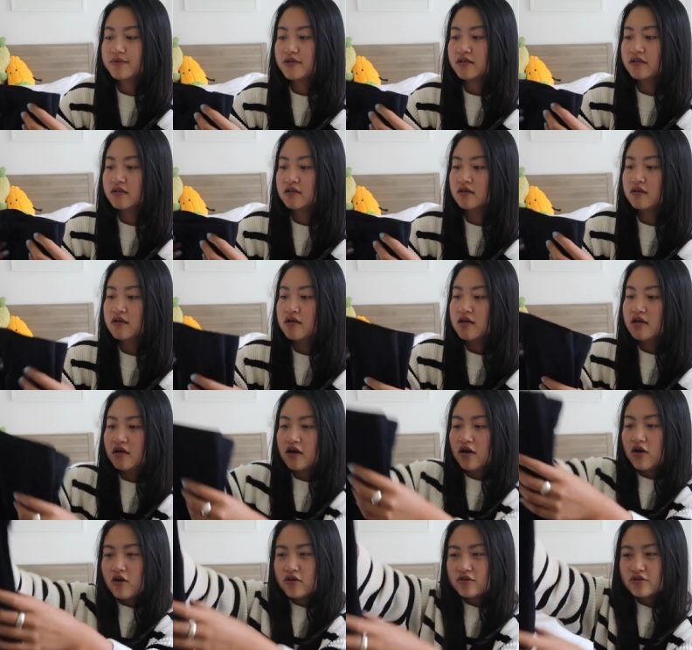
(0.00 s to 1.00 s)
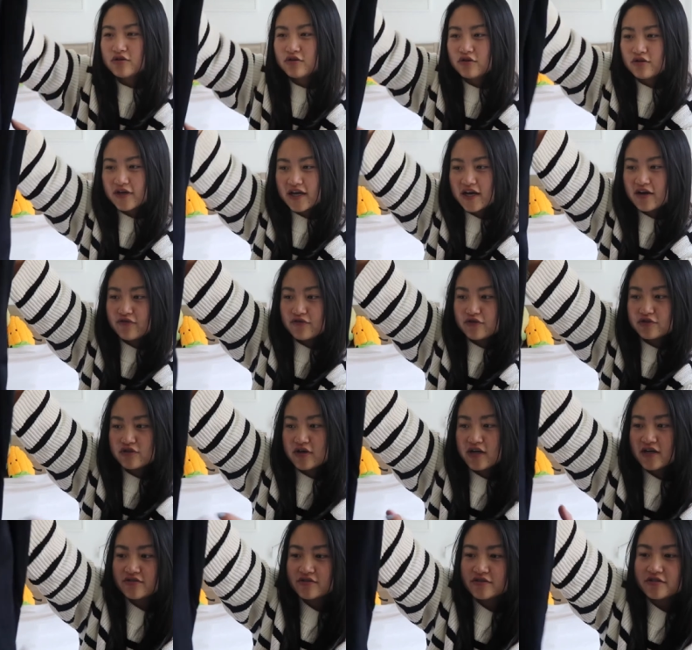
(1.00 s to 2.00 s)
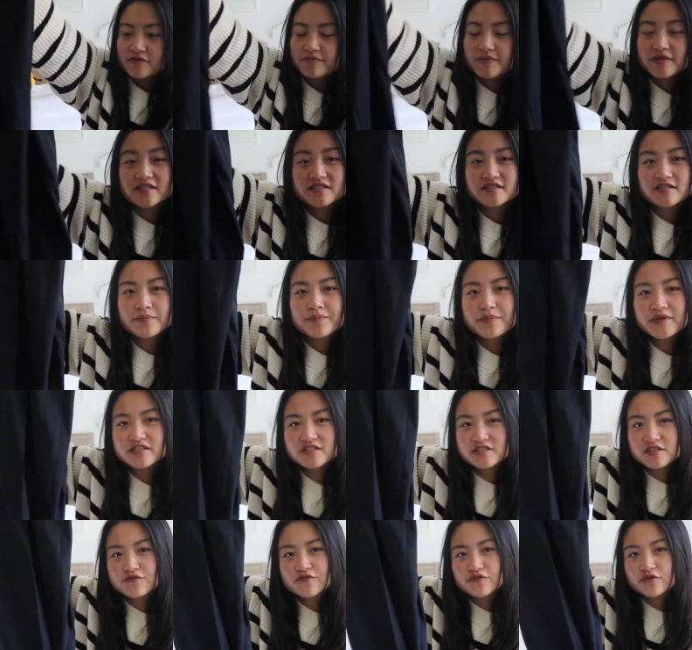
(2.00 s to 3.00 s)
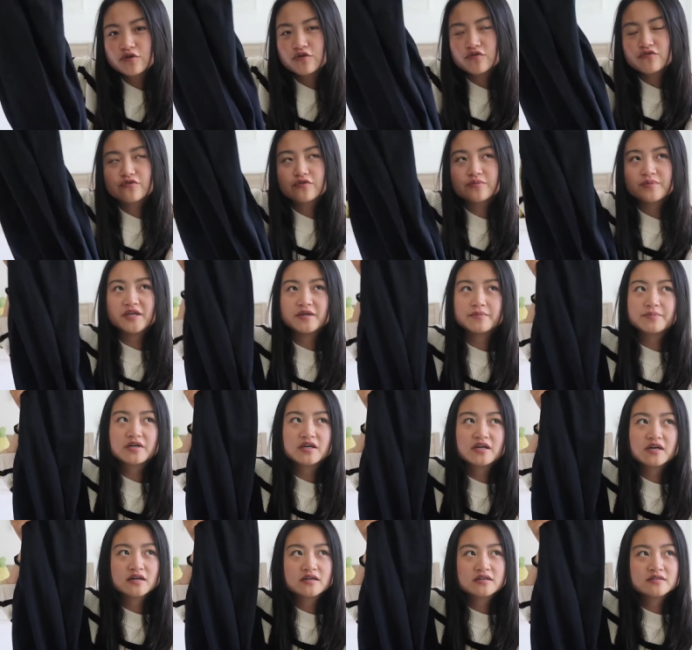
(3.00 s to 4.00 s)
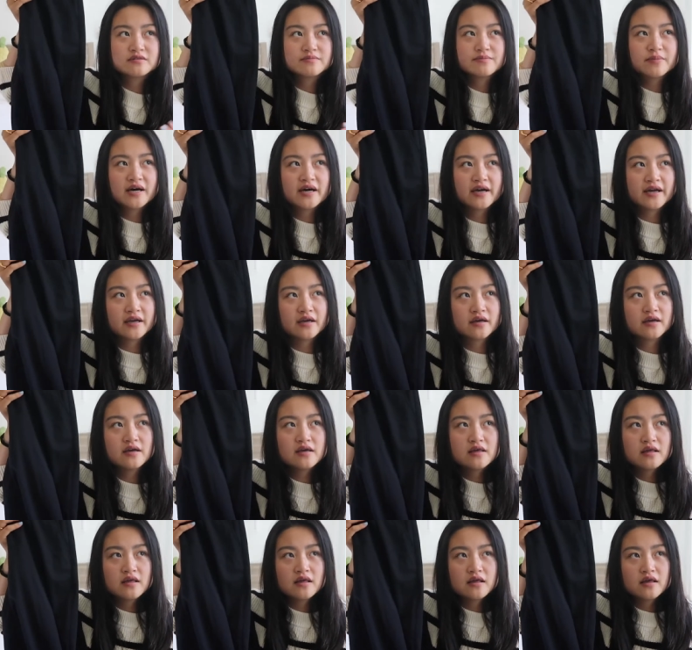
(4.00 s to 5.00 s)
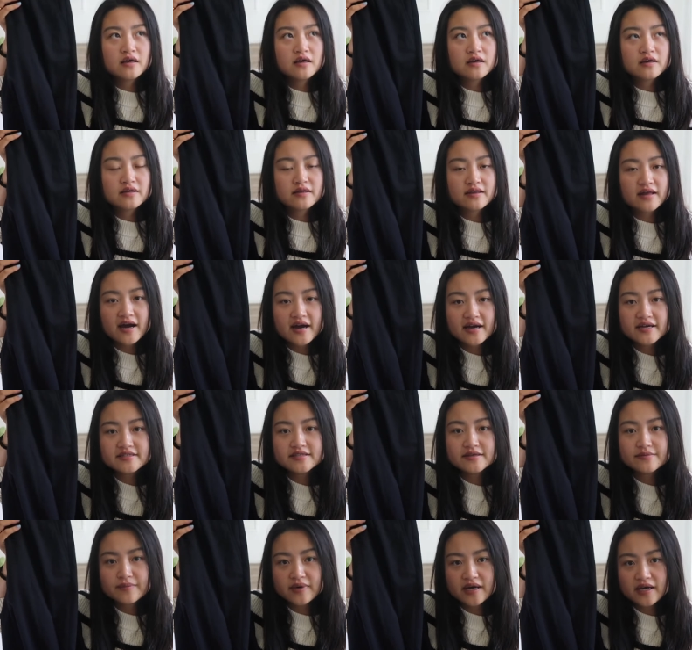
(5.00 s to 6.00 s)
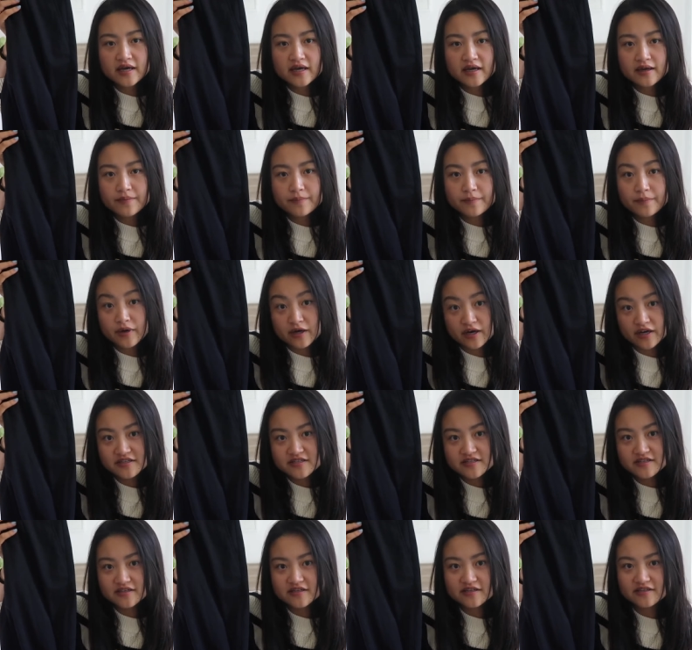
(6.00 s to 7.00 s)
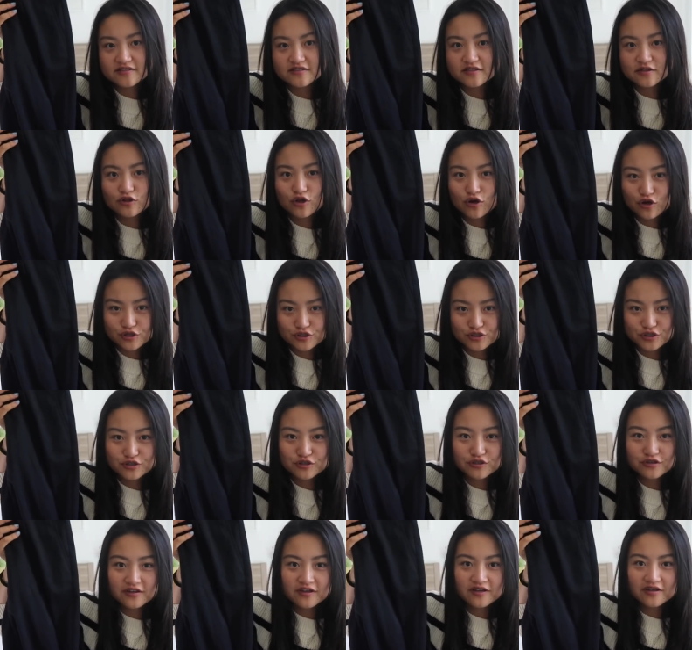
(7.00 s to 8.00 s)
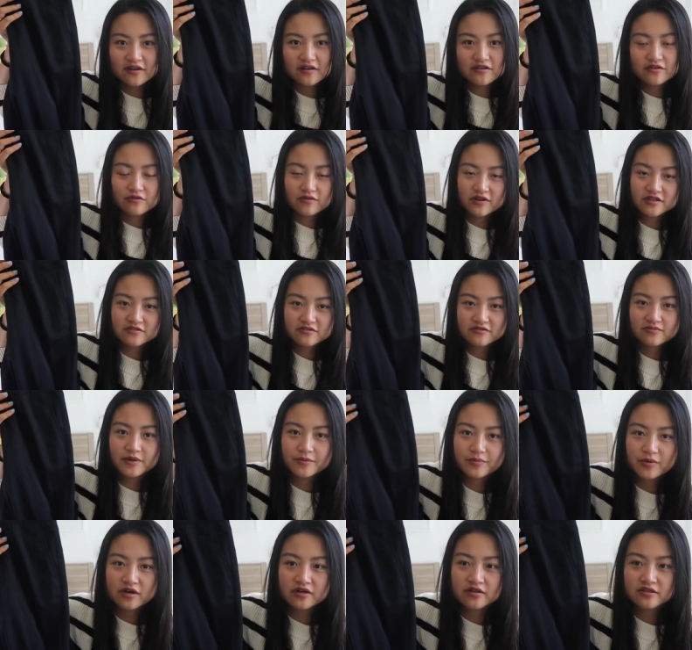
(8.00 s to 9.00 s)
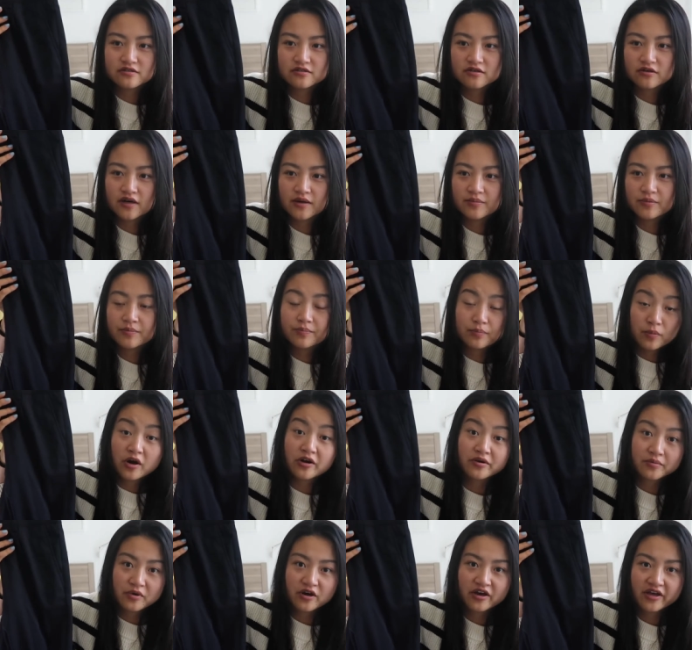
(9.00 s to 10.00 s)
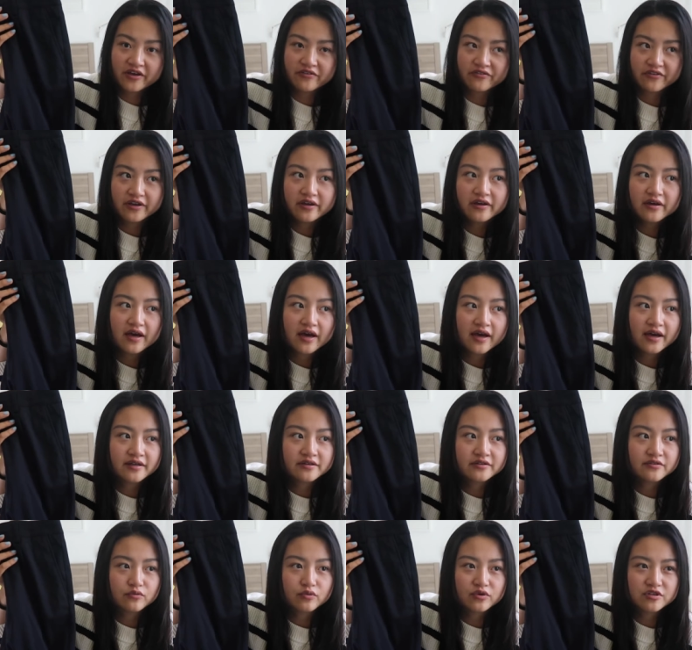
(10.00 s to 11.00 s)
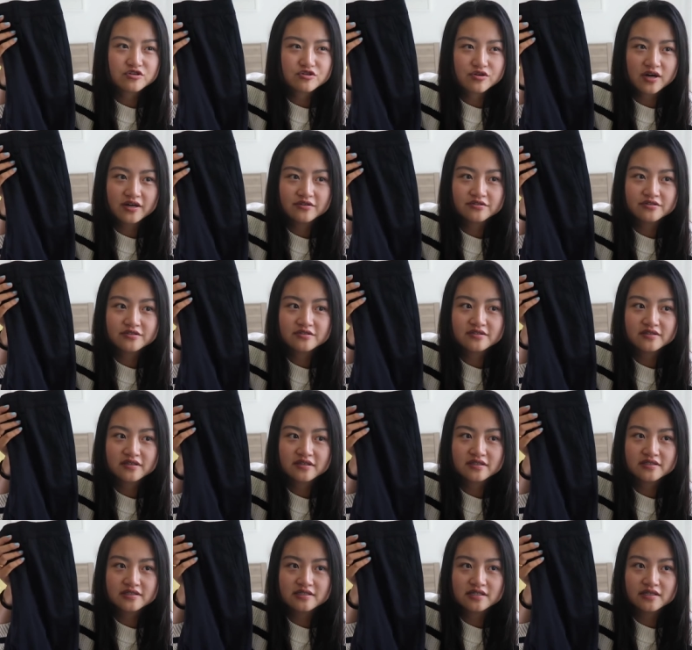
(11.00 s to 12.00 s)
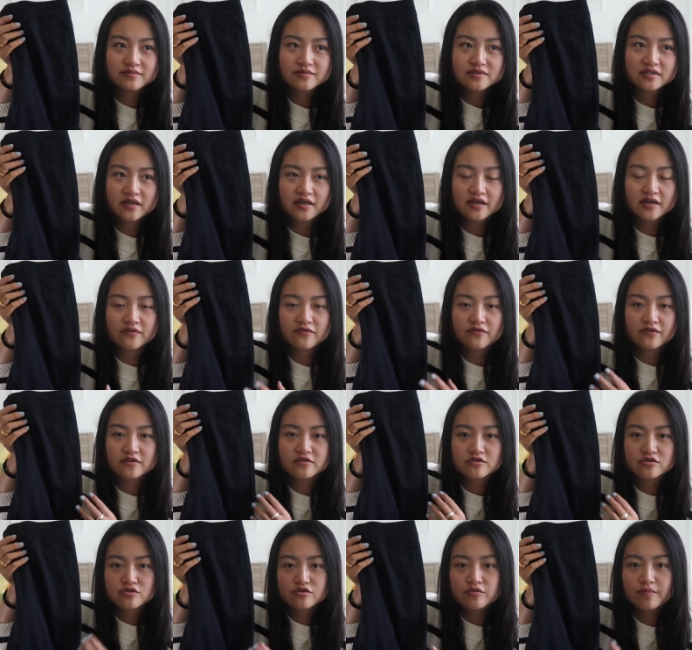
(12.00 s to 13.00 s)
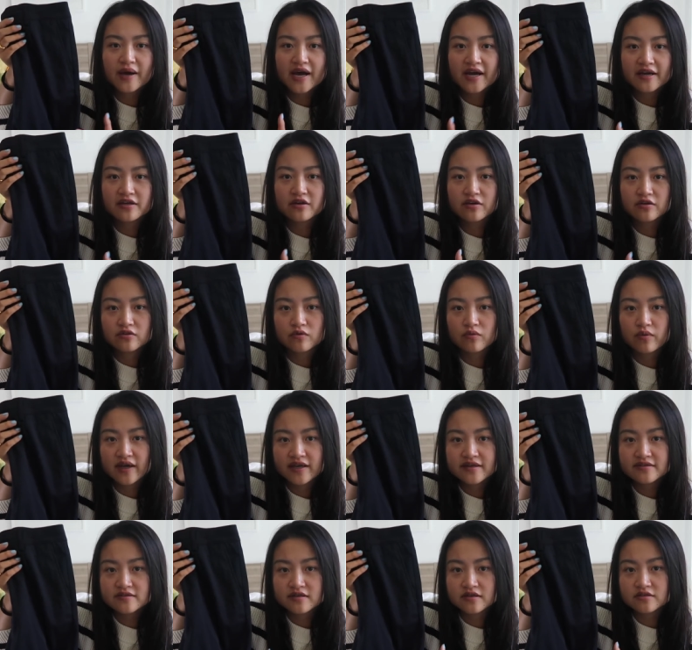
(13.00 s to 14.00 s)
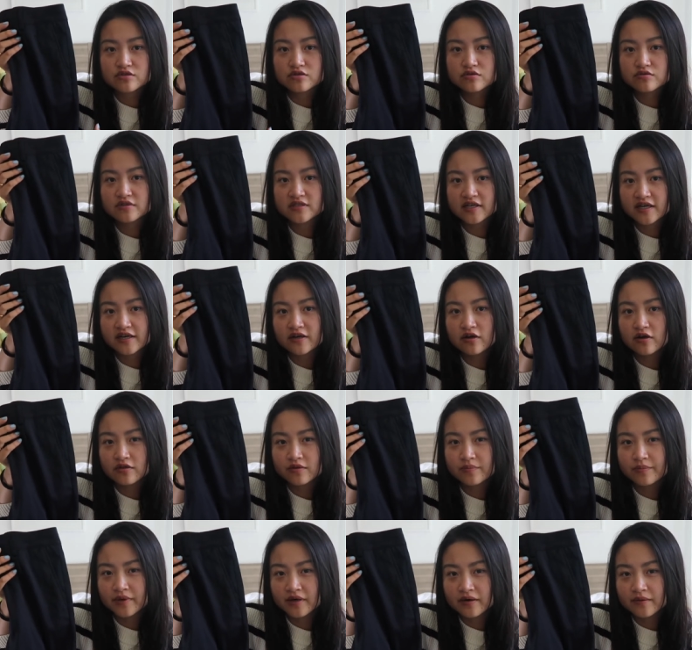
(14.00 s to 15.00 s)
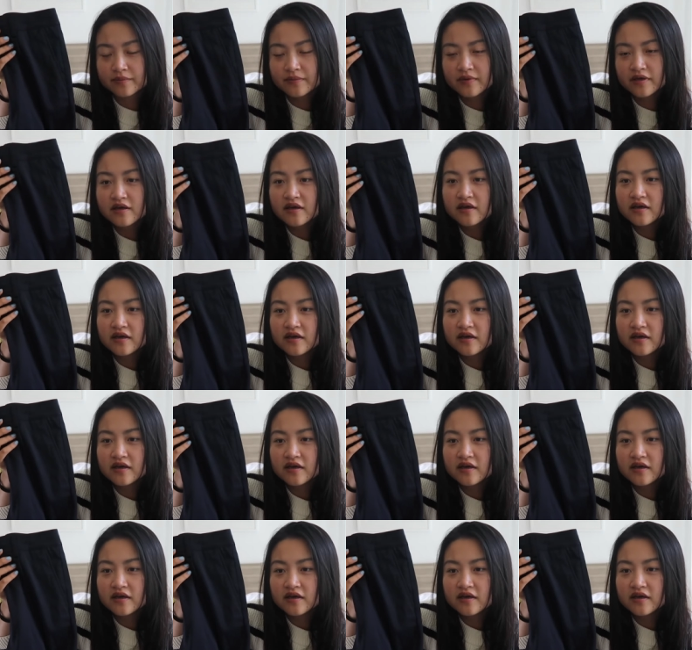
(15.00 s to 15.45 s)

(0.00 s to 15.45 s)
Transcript: been on the lookout for trousers, but it's a bit difficult for me because my thighs and my butt is larger than the rest of my body so I'm bottom heavy and with trousers it seems like if it's too baggy on the waist and too tight on the bum